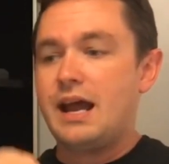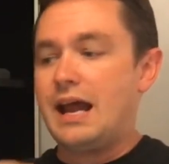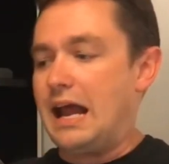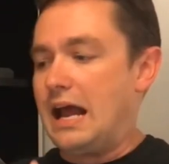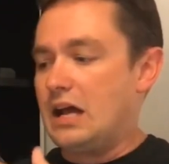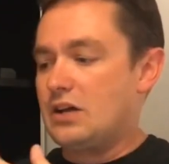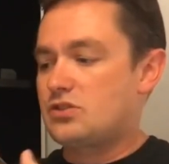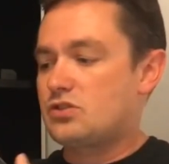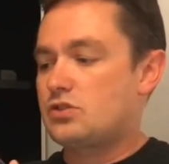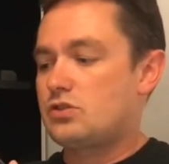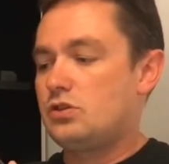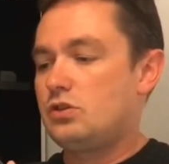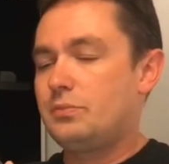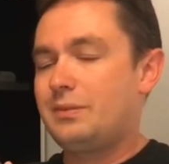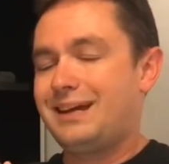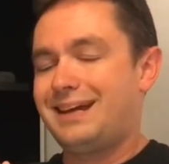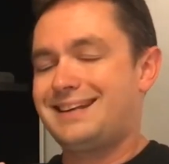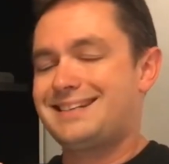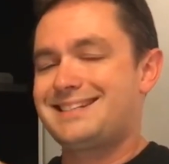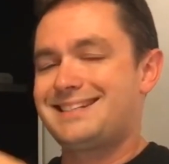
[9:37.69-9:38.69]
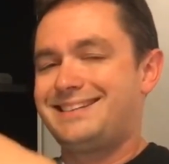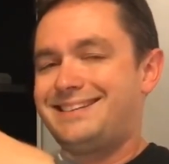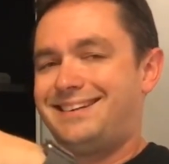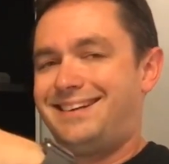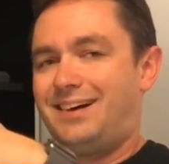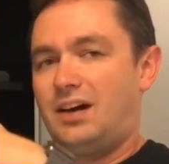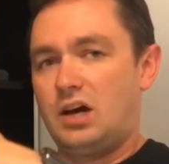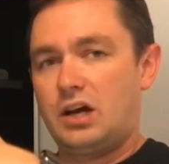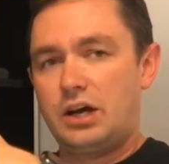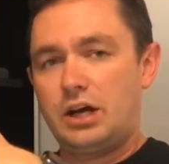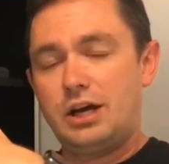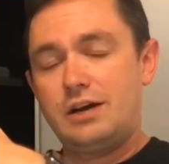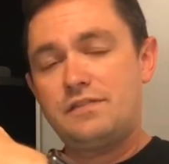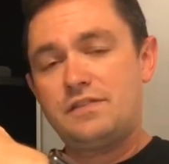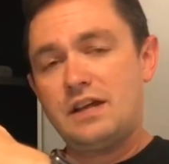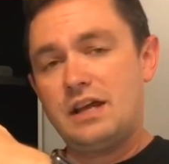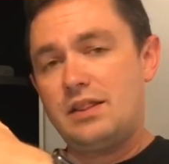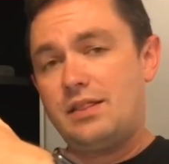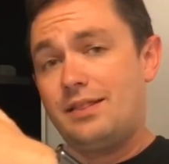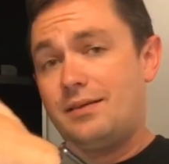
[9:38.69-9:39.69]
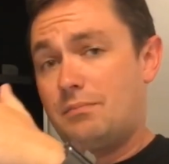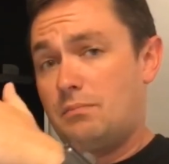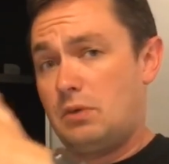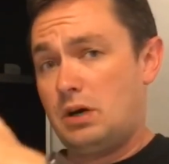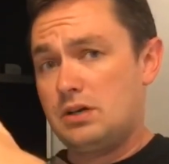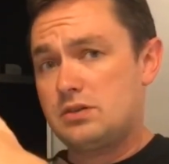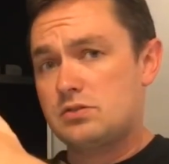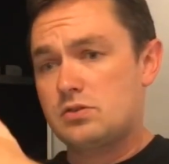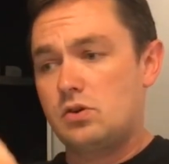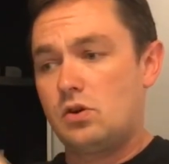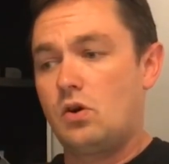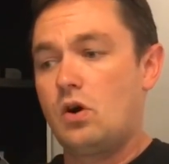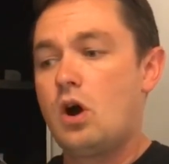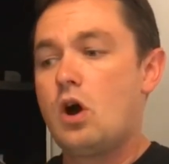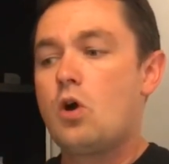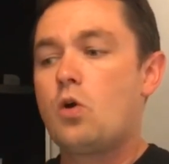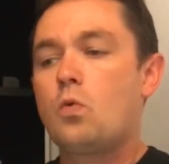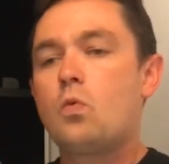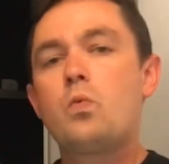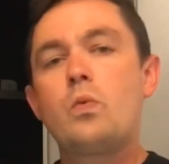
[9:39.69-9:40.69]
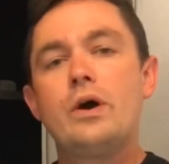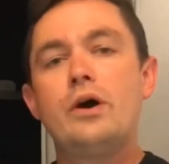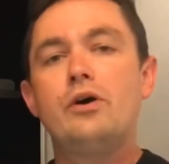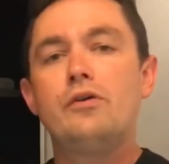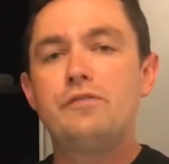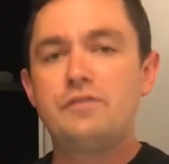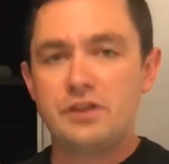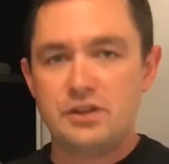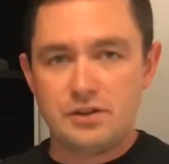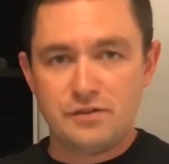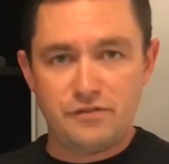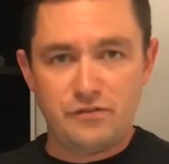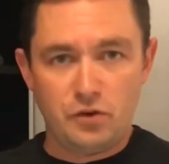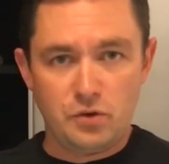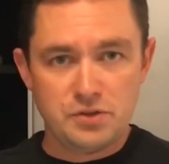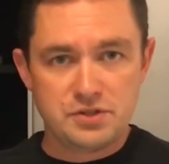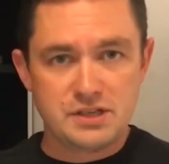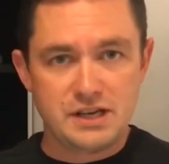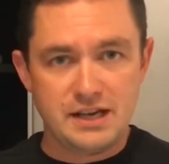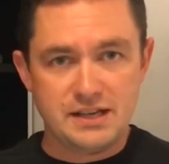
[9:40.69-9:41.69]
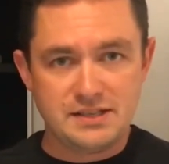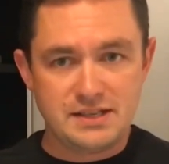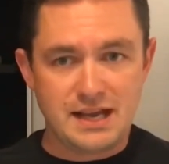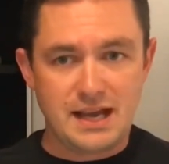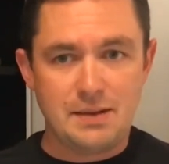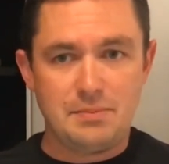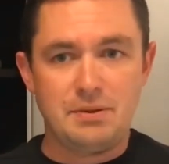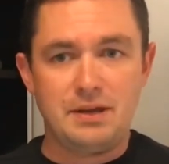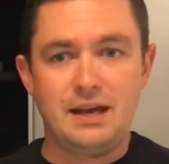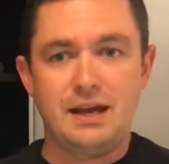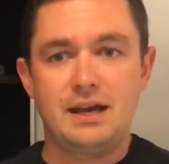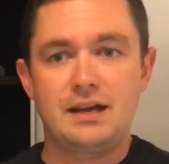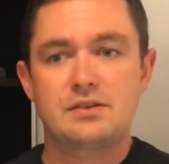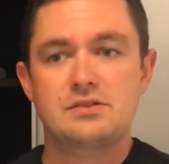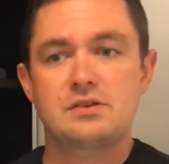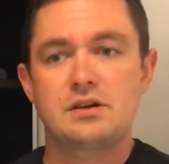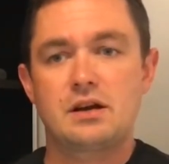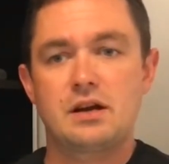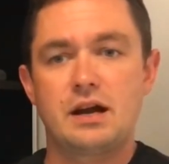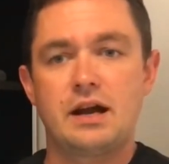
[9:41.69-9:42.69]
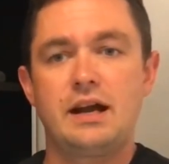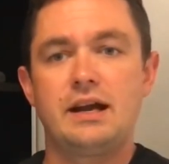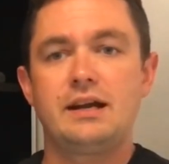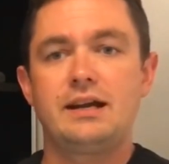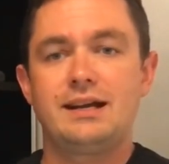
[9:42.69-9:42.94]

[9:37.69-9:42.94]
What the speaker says: assuming it's long enough in the muzzle, will fit the full-sized APX, all right?